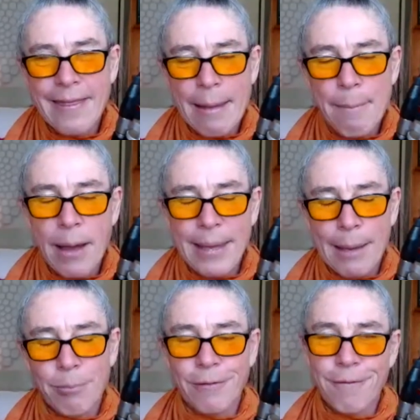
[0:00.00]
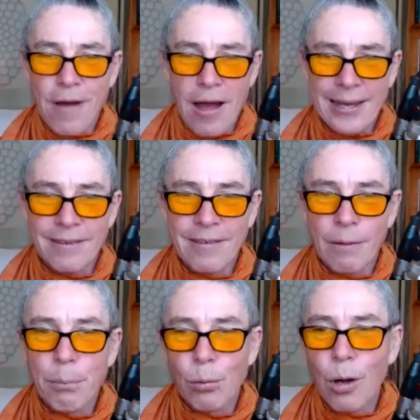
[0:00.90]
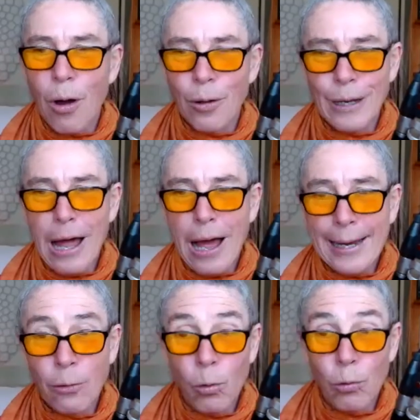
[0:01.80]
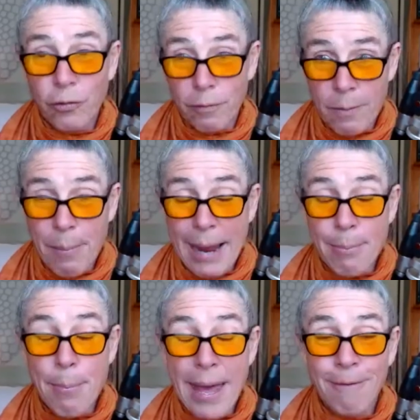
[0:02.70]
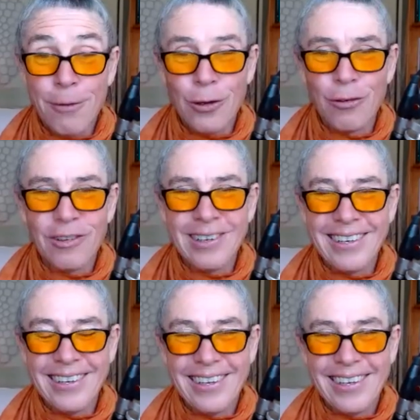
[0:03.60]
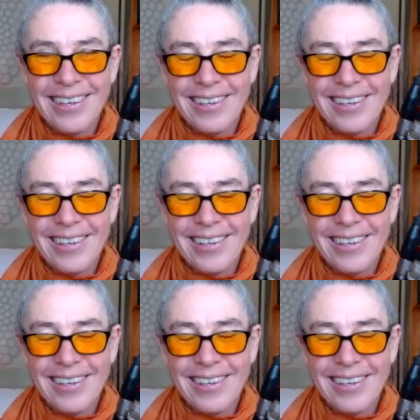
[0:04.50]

they might be able to find the book online or paperback version?